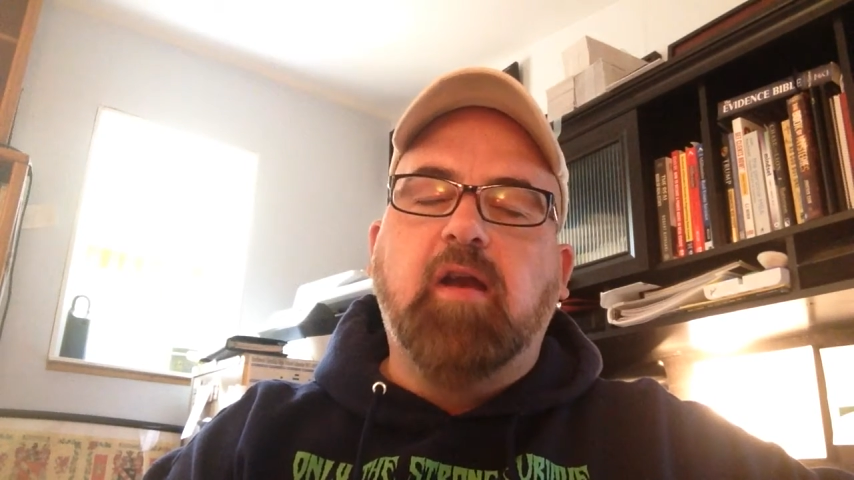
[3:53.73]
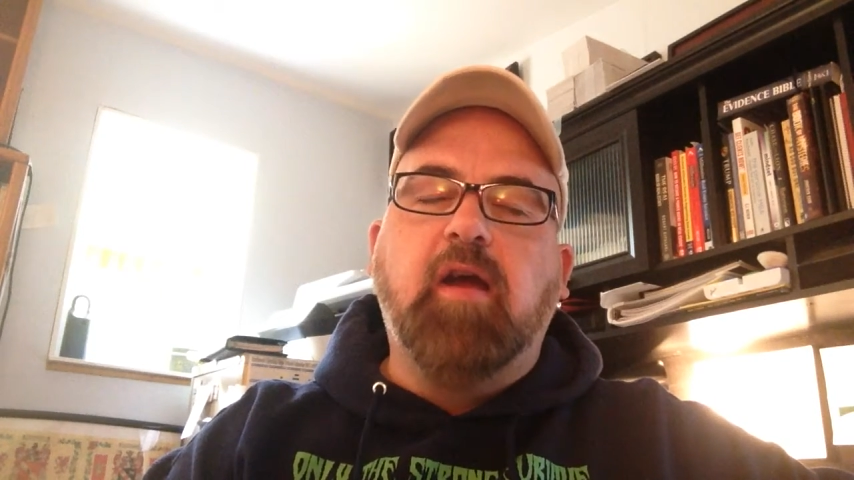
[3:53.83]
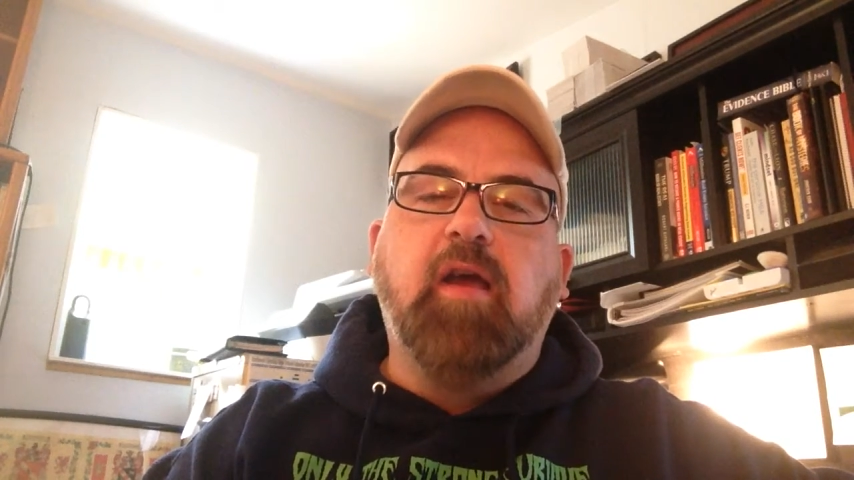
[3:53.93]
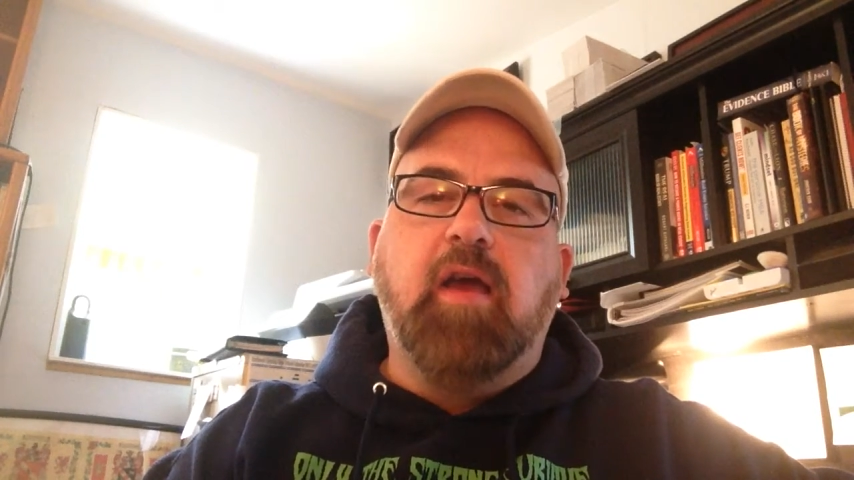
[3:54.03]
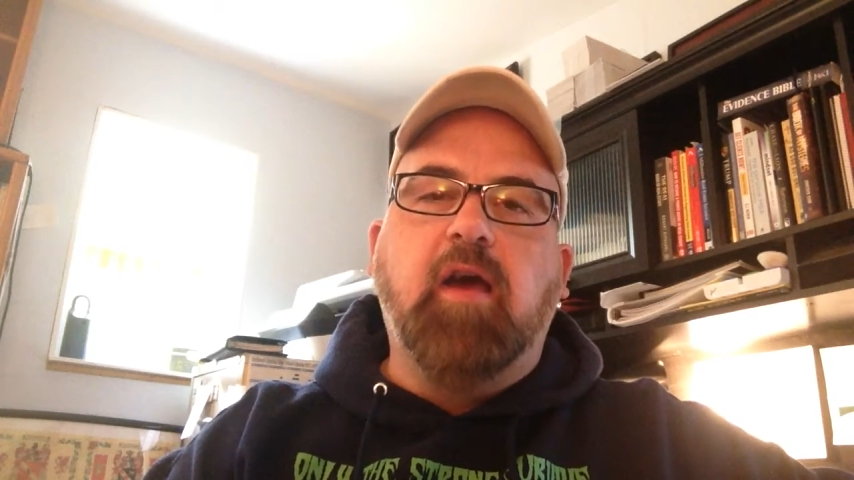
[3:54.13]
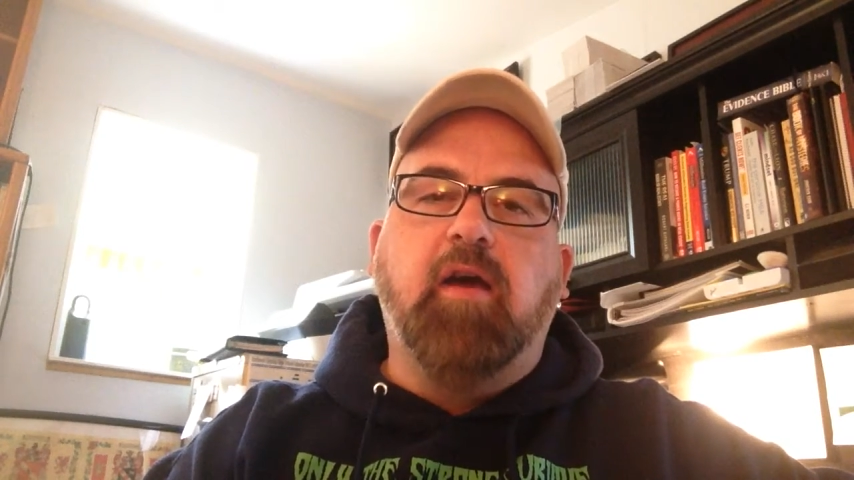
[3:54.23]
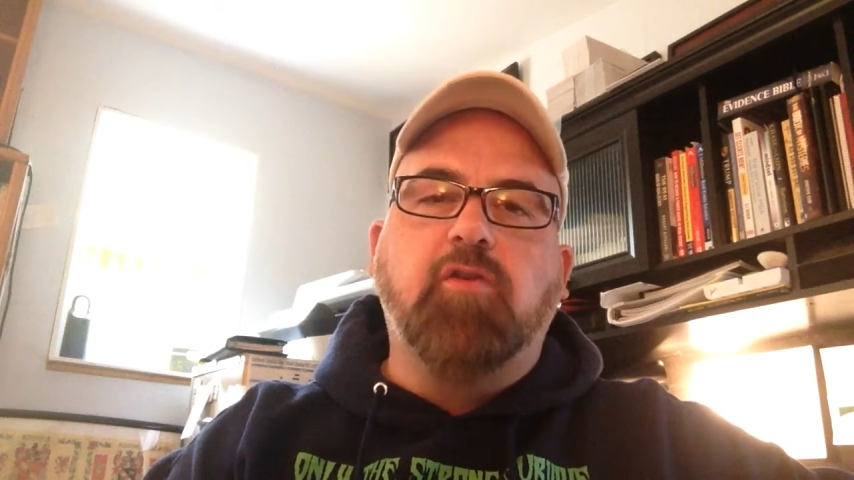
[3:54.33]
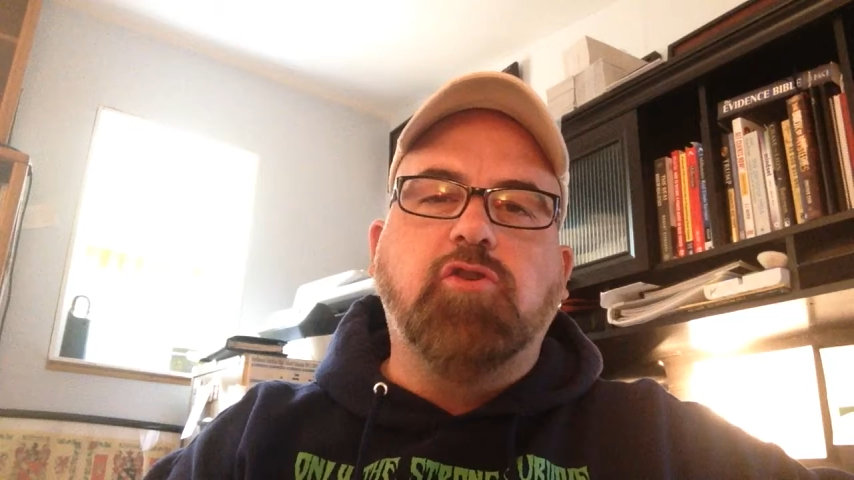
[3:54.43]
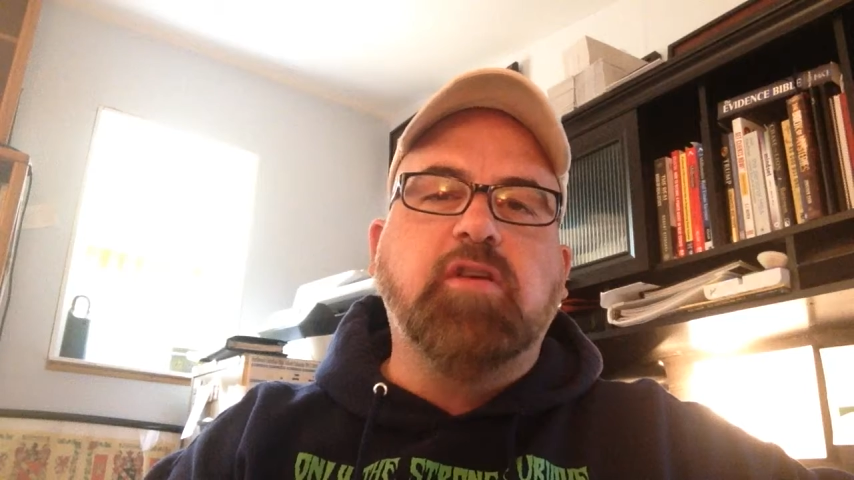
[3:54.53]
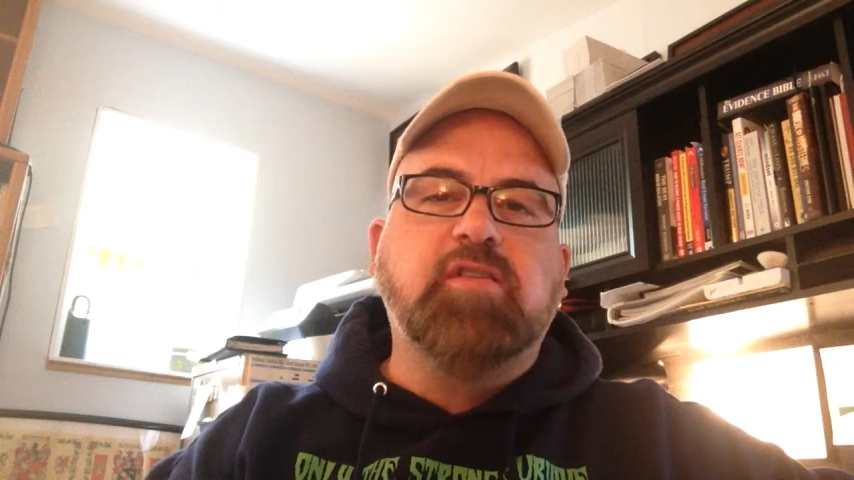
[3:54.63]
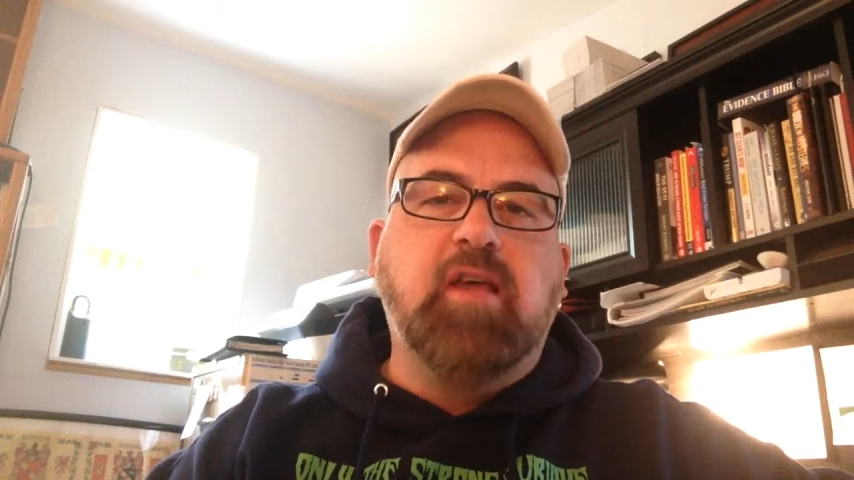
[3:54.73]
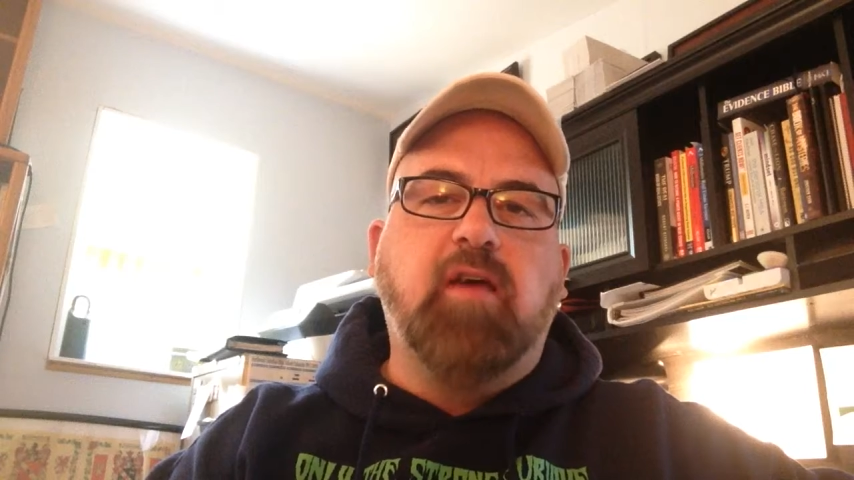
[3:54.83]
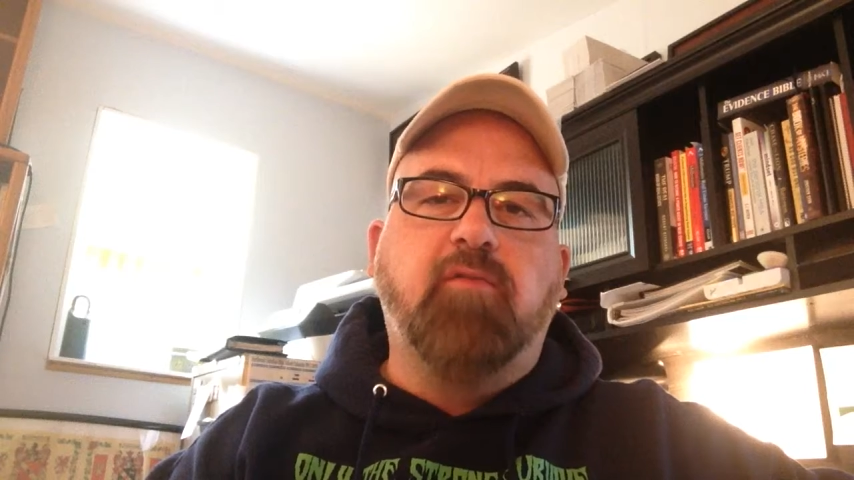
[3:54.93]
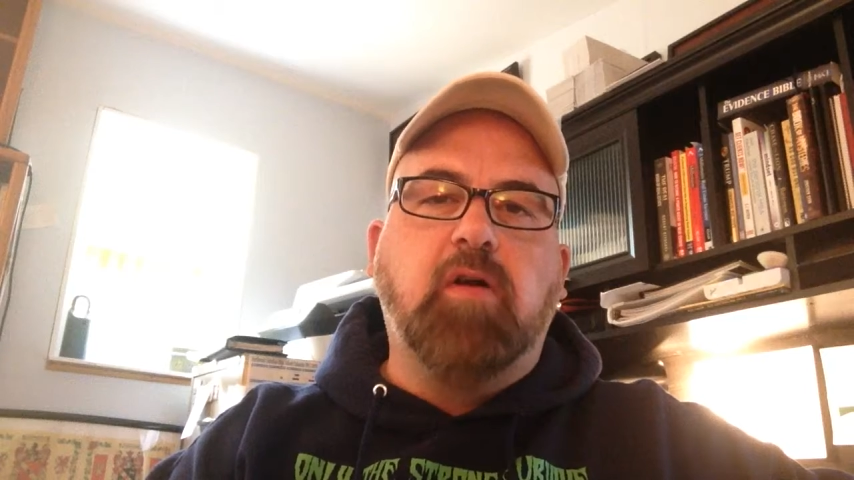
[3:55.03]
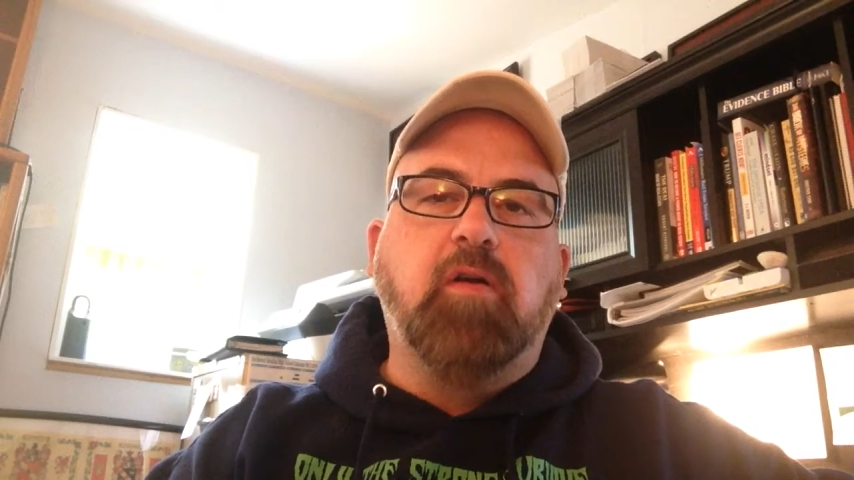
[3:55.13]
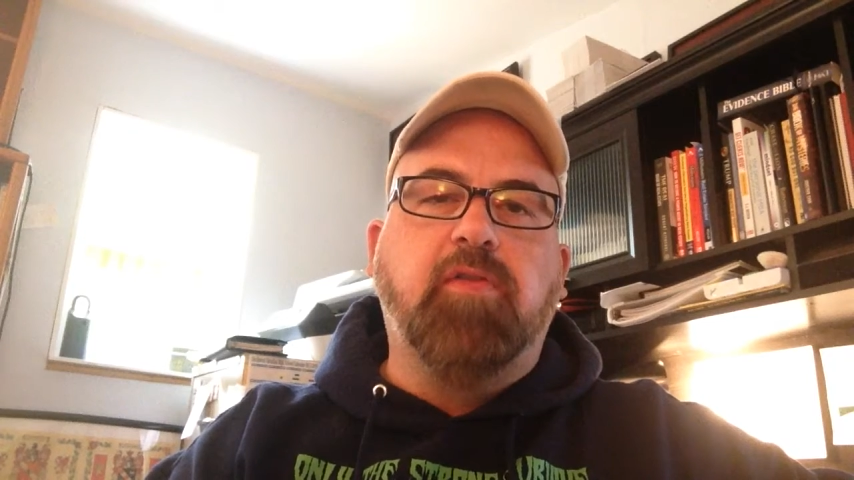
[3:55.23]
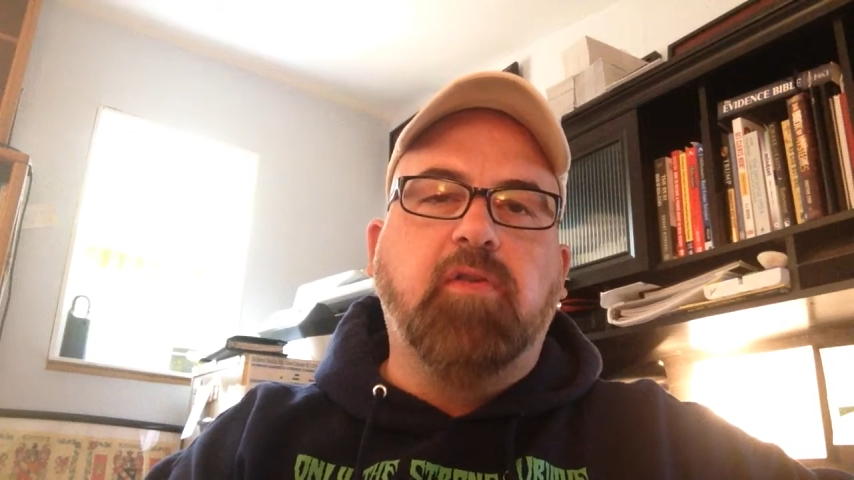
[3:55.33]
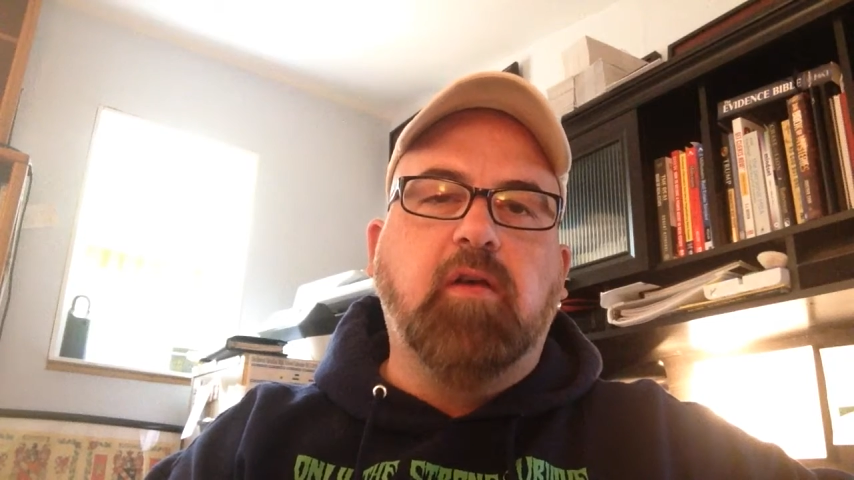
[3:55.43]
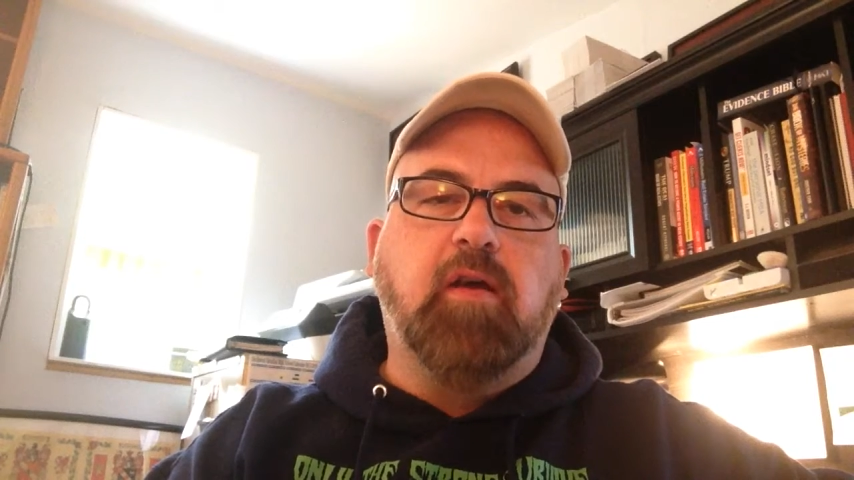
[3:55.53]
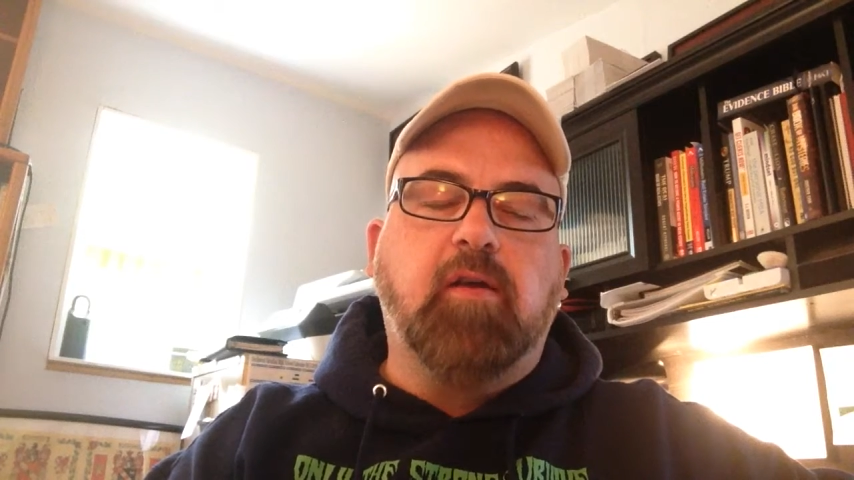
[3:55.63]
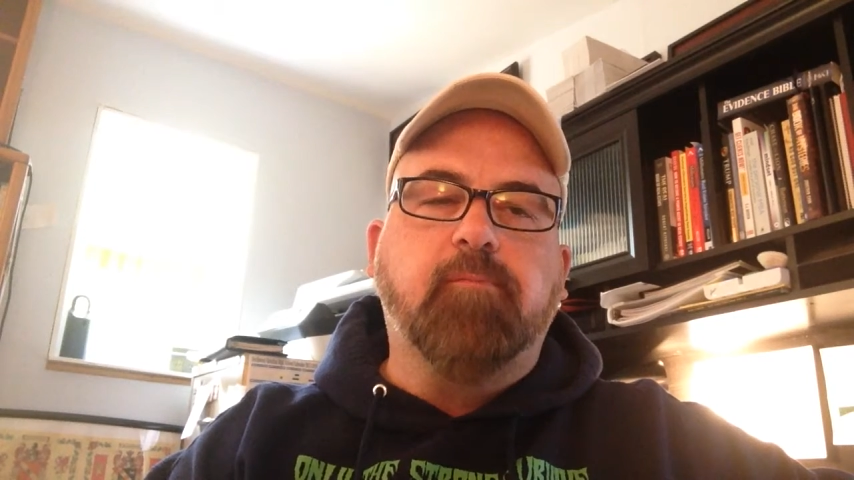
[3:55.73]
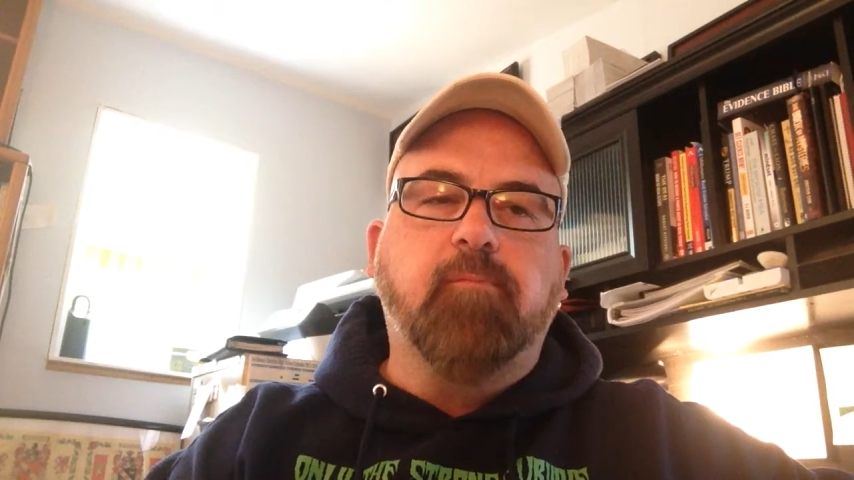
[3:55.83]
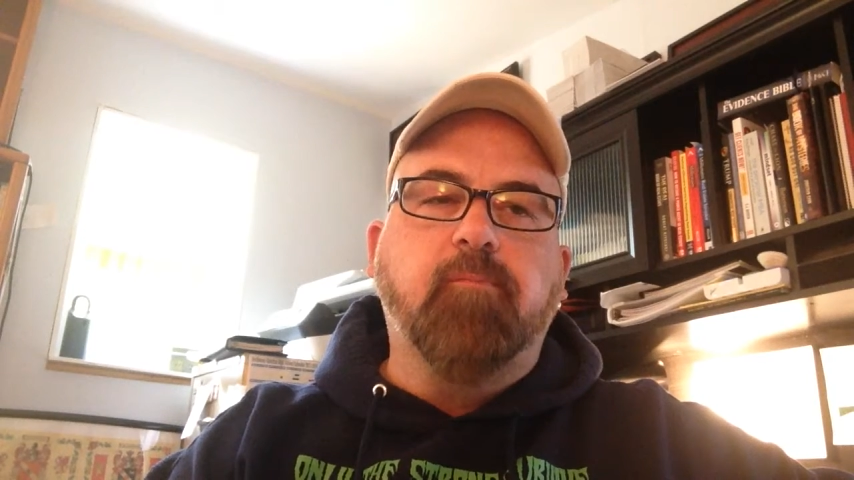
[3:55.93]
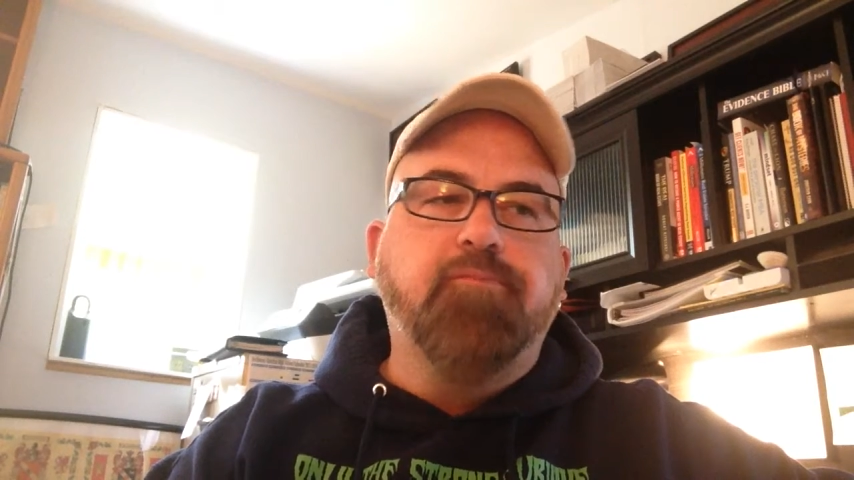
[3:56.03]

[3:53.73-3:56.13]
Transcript: that I had just that very thing,